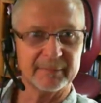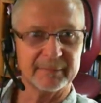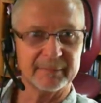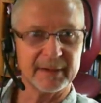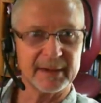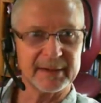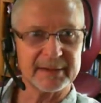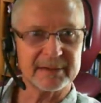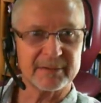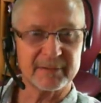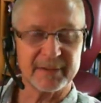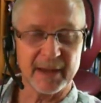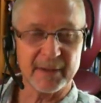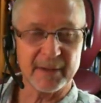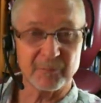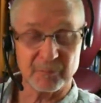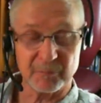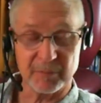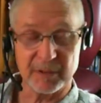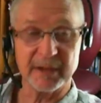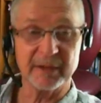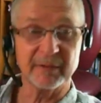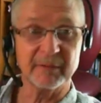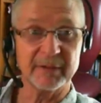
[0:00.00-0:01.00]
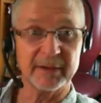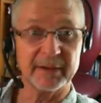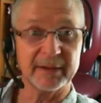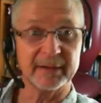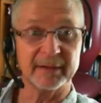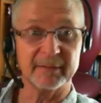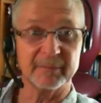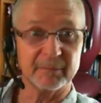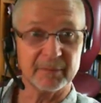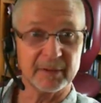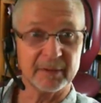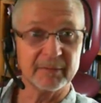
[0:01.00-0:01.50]
That really
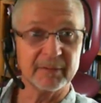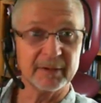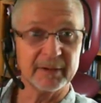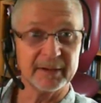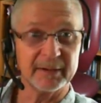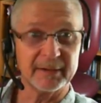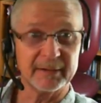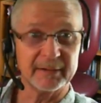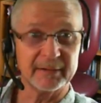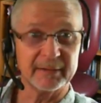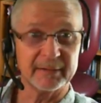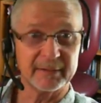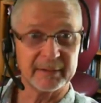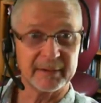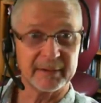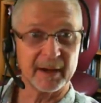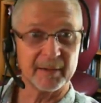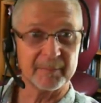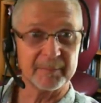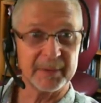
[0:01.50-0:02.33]
got